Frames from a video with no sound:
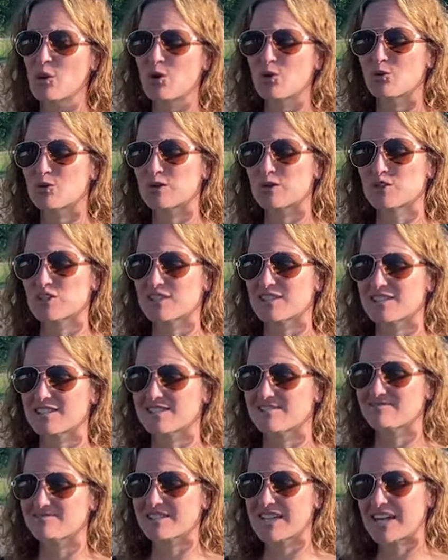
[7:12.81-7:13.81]
We're just
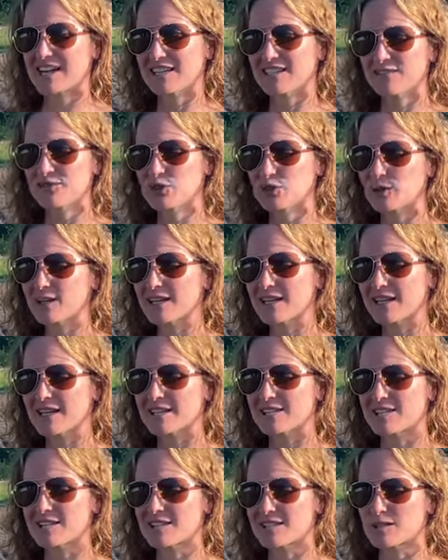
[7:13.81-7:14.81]
kind of doing it
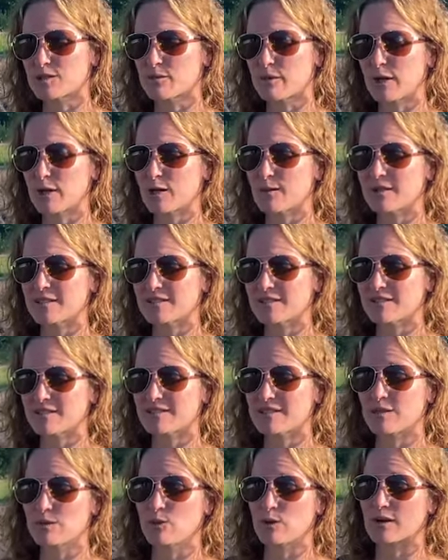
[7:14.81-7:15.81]
as an experiment to
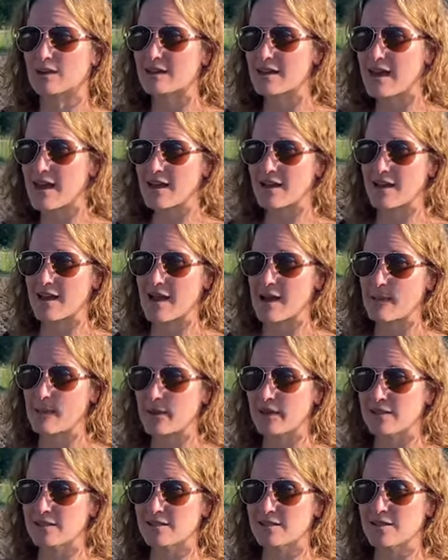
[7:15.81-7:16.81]
see what the heck
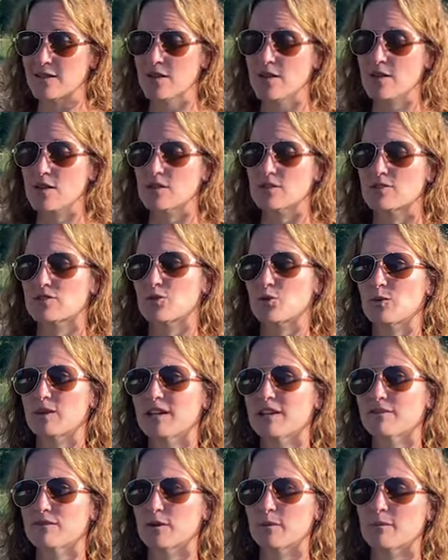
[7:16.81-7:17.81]
happens. So we
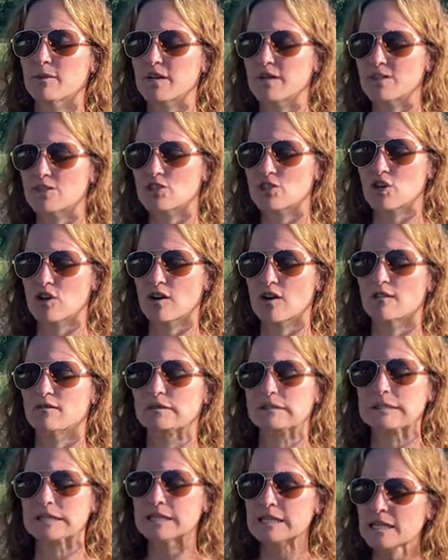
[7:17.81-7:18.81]
have a mixture of
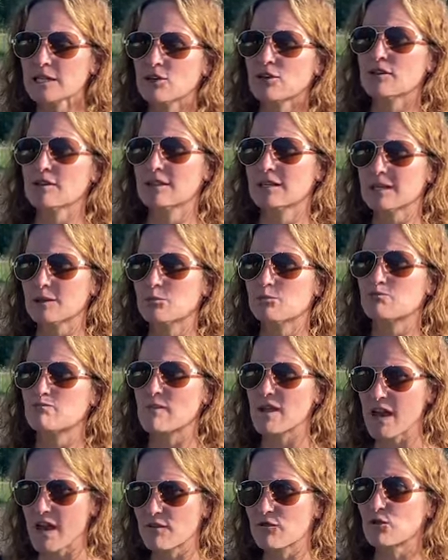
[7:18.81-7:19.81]
literally
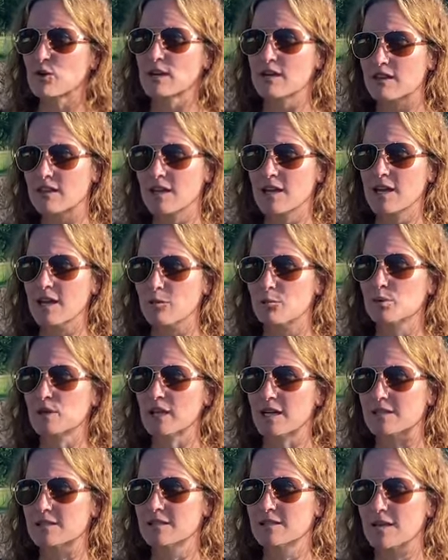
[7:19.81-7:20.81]
everything
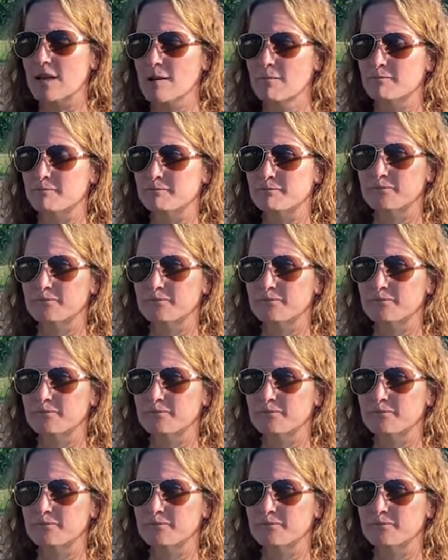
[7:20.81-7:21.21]
plus some.